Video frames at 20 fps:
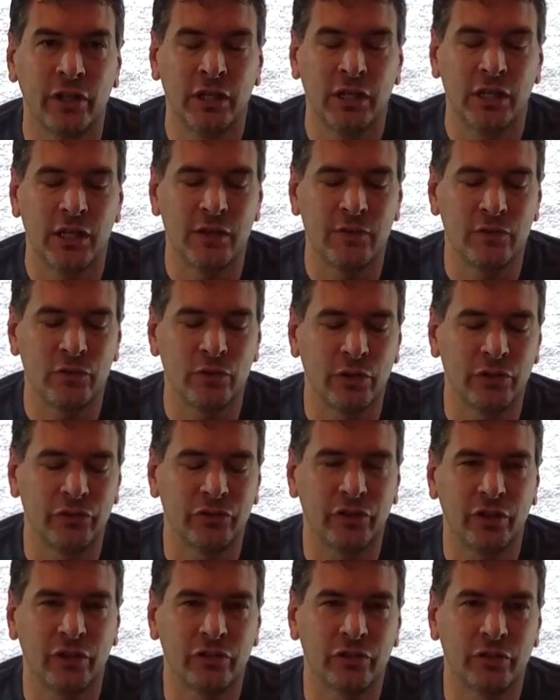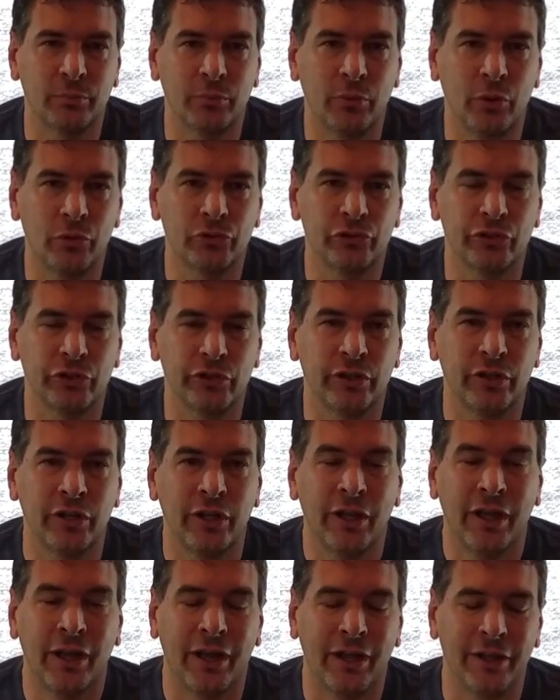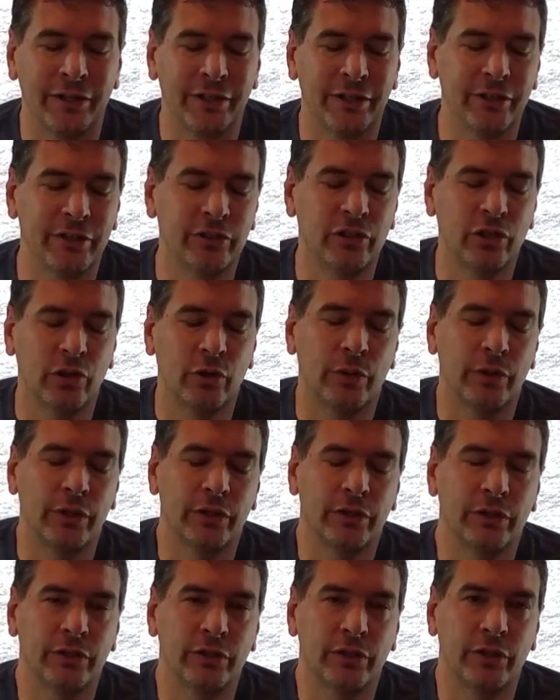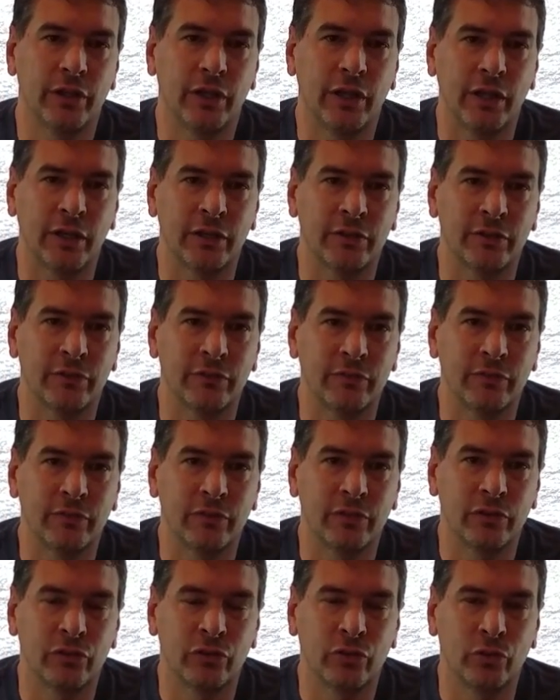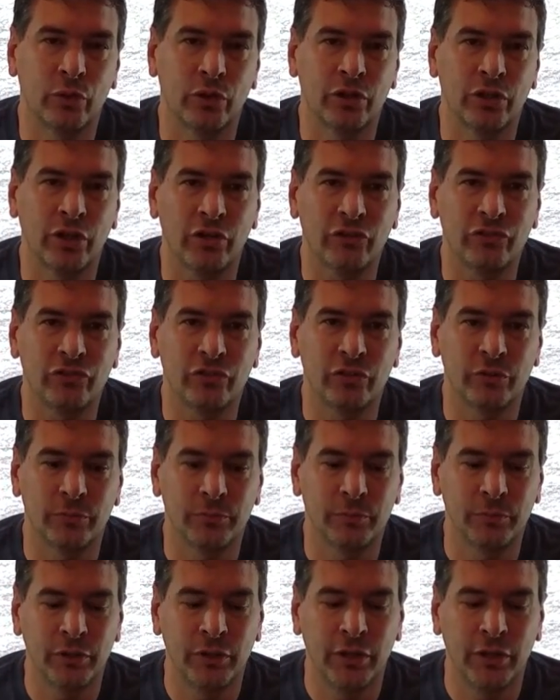Even though I set it to motion, I needed to go in and do a custom